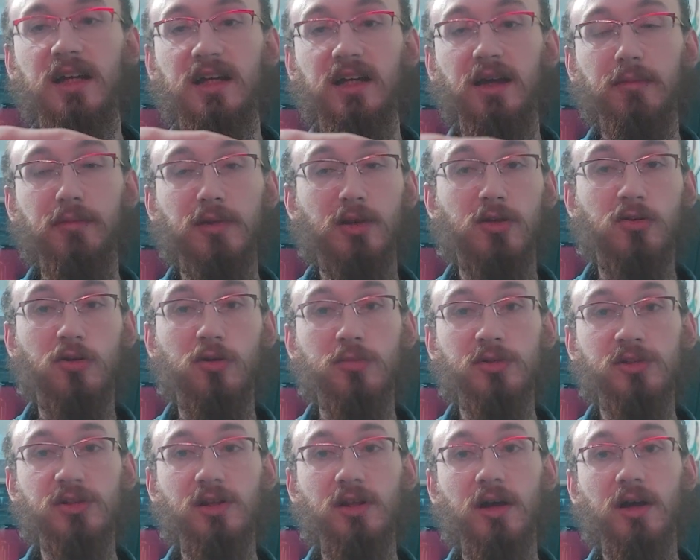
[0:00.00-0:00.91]
I kept the term
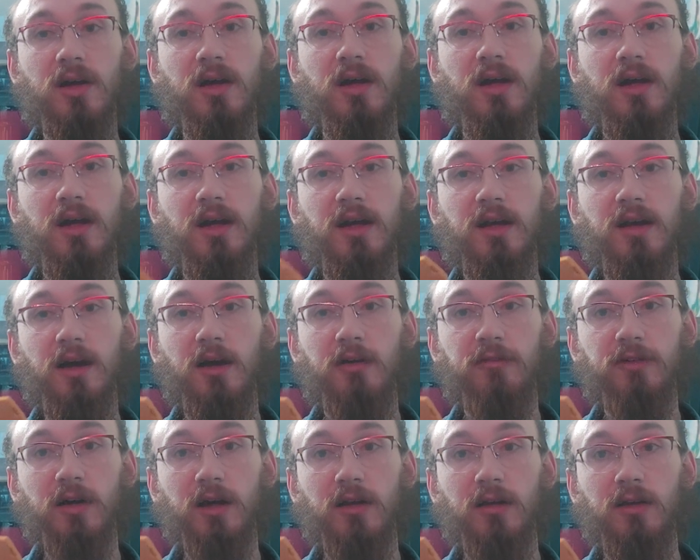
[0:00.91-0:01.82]
slot, and now
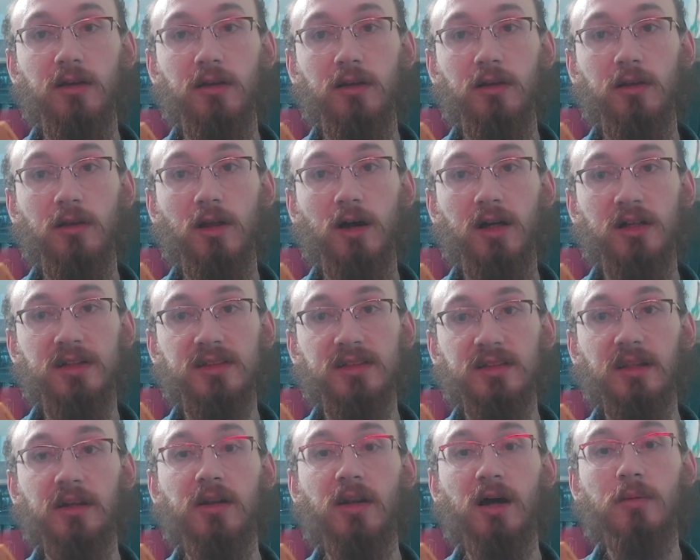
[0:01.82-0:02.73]
I've got locks.
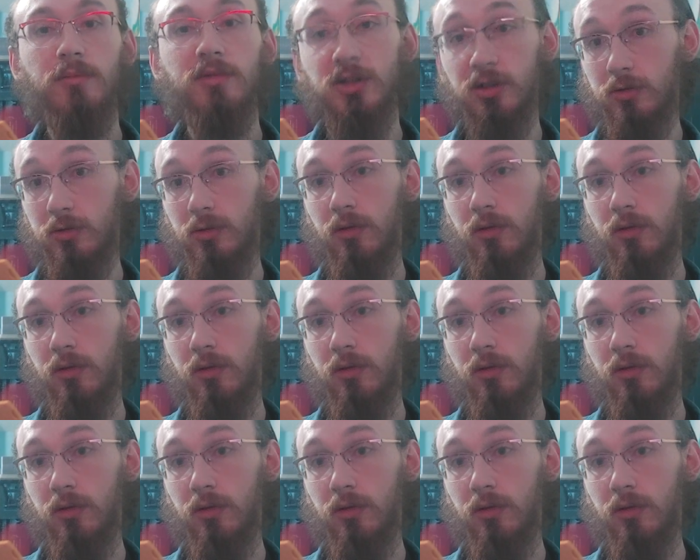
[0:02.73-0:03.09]
The nubs are